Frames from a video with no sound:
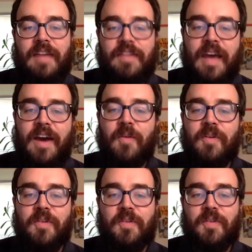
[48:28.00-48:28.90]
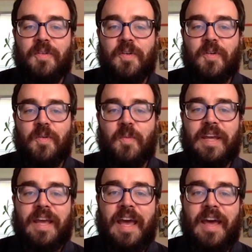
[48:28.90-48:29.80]
and now
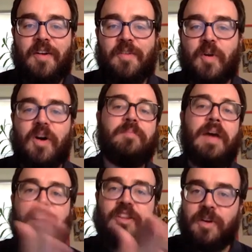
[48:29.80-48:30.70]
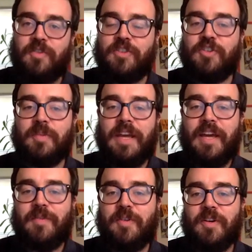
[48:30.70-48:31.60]
we have gone back to our original
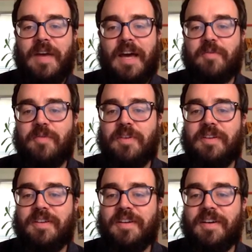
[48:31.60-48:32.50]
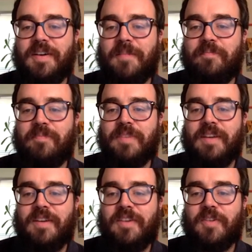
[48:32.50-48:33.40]
behavior of F. Um,
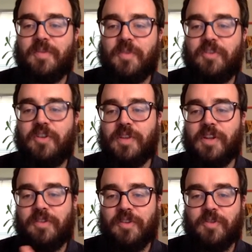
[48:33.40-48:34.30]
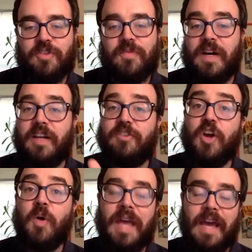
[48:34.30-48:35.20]
so the first overload resolution finds
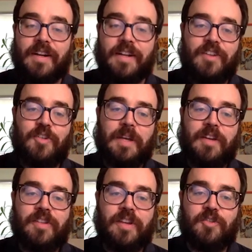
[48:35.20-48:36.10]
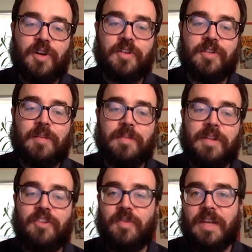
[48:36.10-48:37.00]
no candidates because the constructor
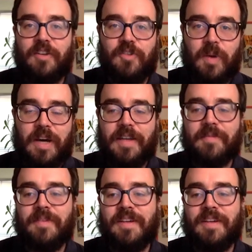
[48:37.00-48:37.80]
templates SFINAEs away.